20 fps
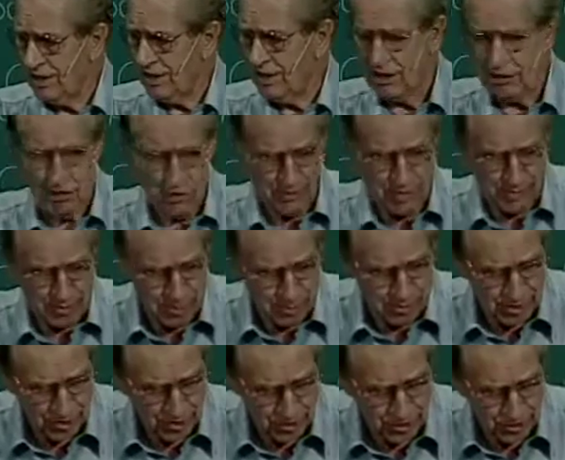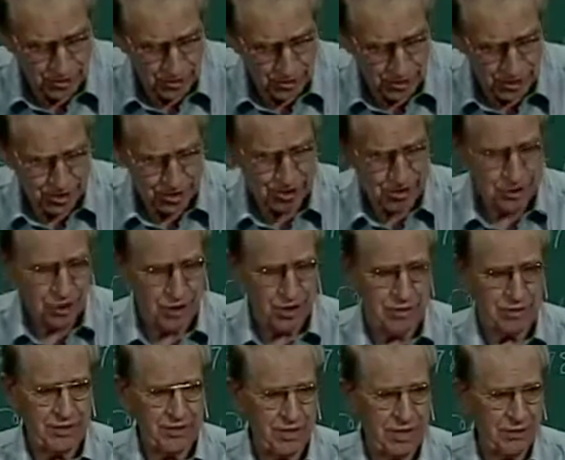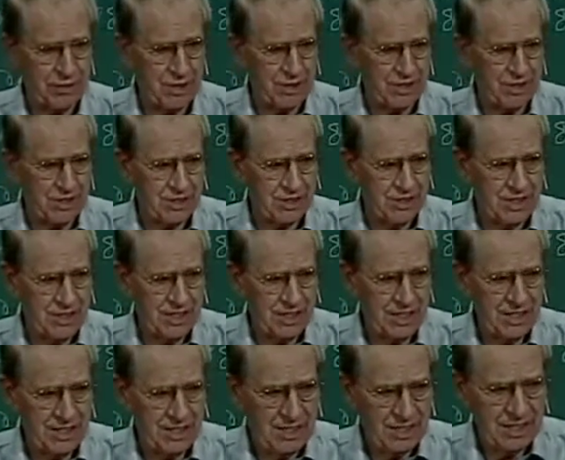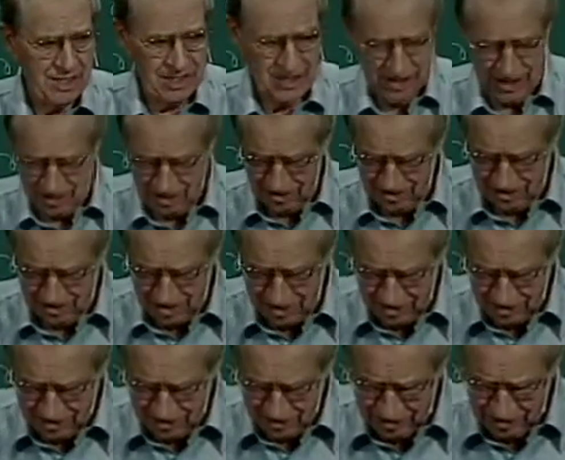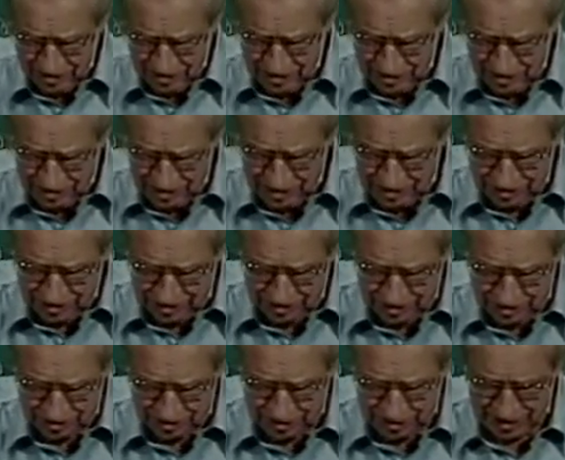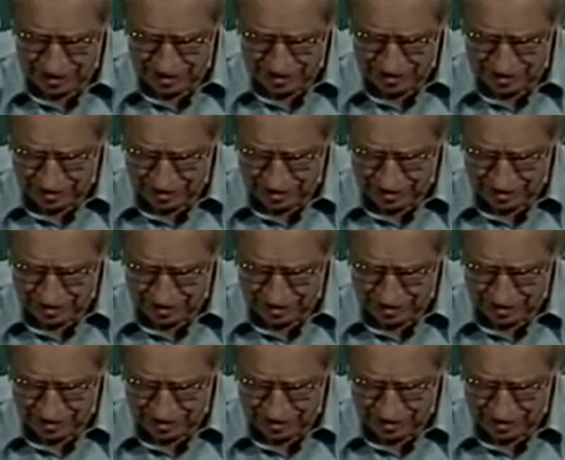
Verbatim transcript: Now remember what we just saw in Philippians how that Jesus Christ